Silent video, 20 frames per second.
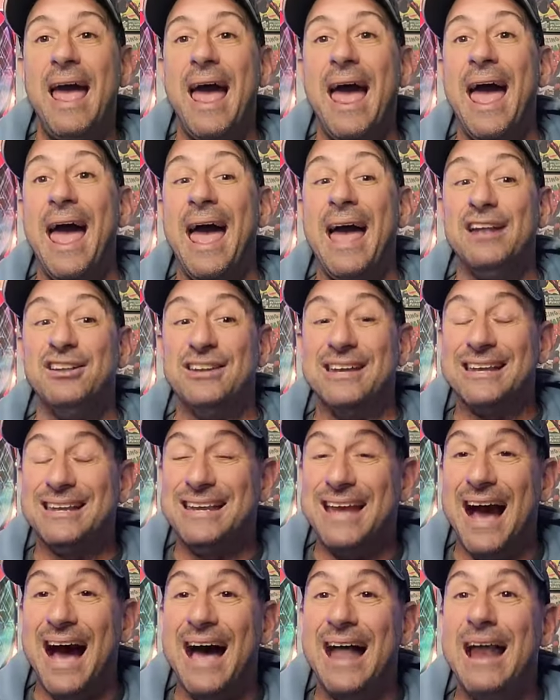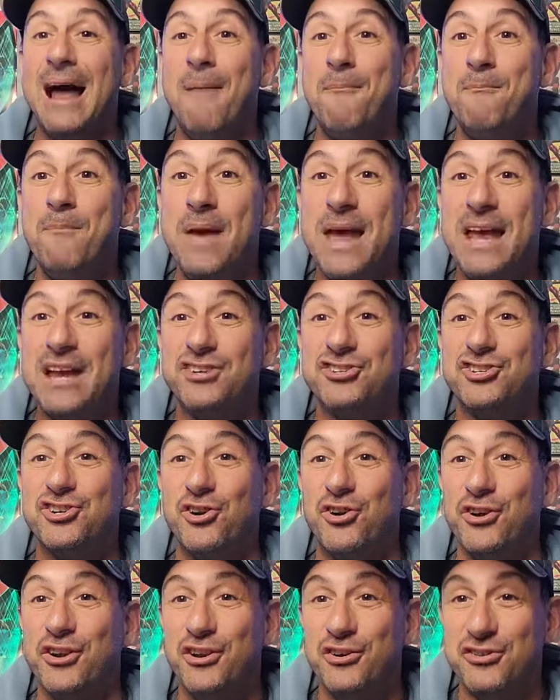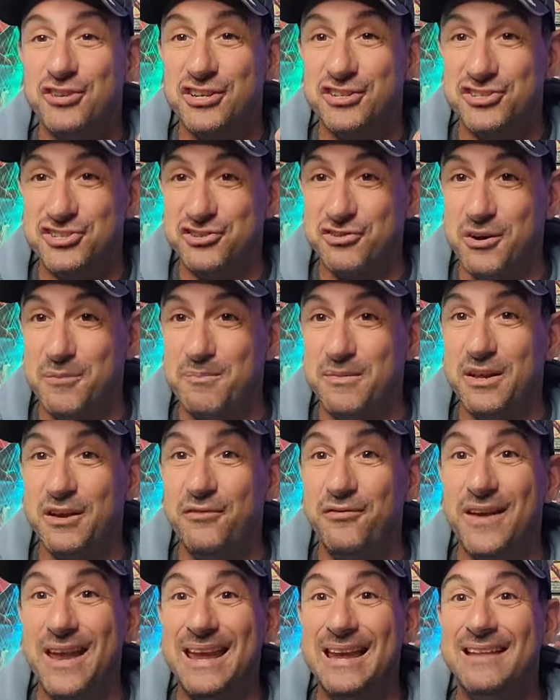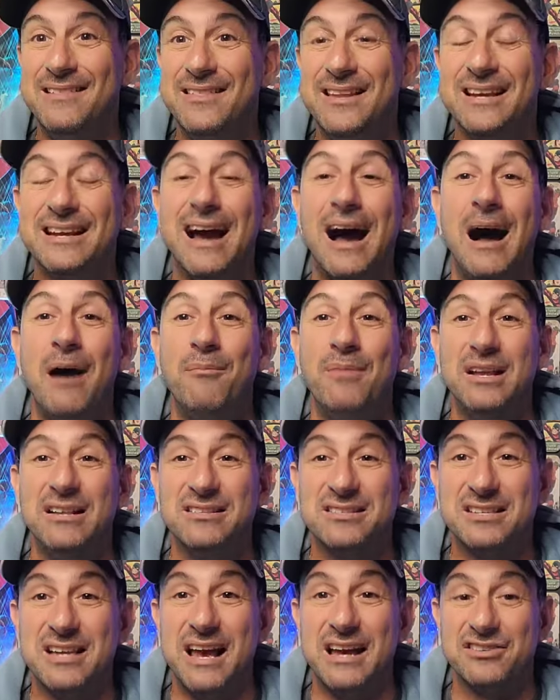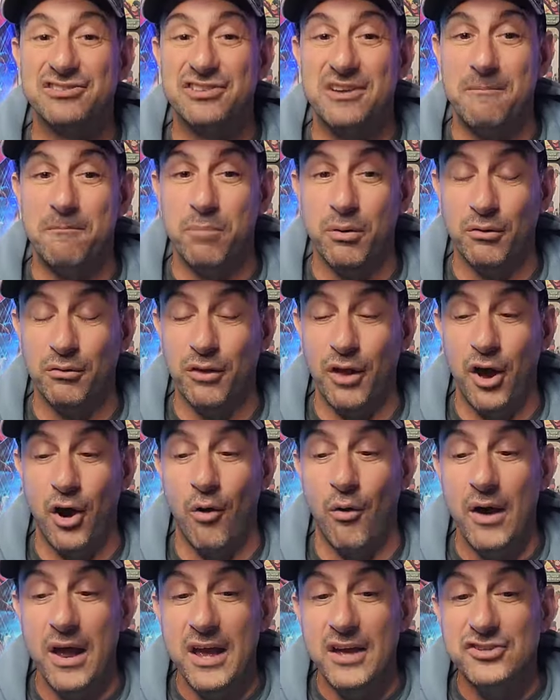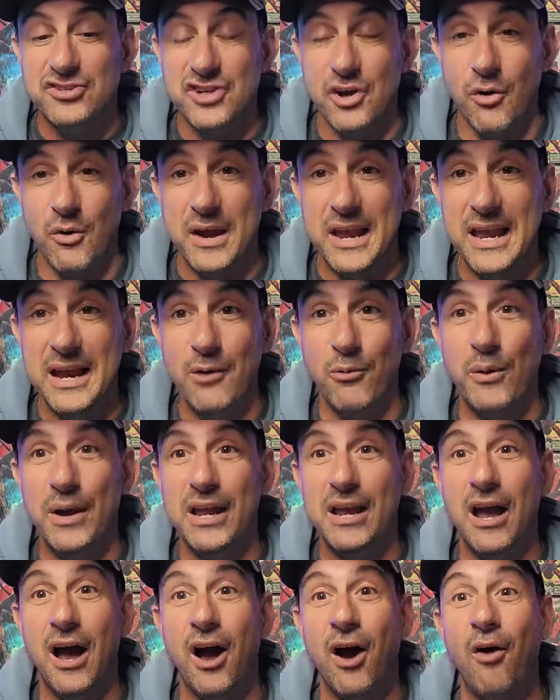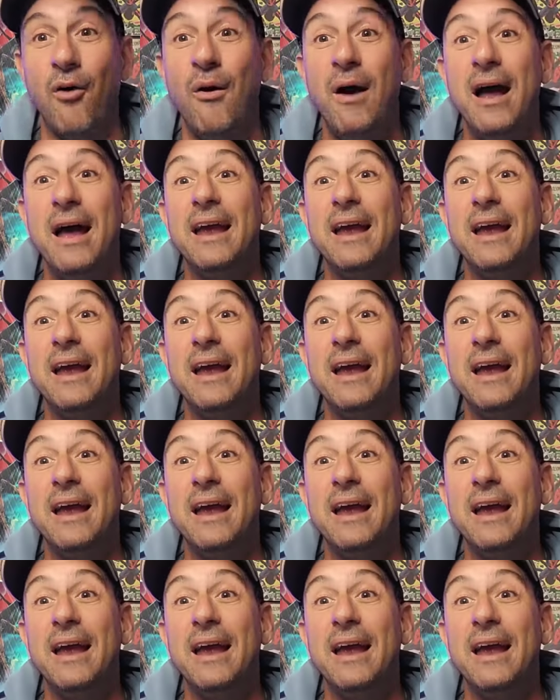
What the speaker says: and you gotta make sure you're descriptive in the comment section below. So here we go.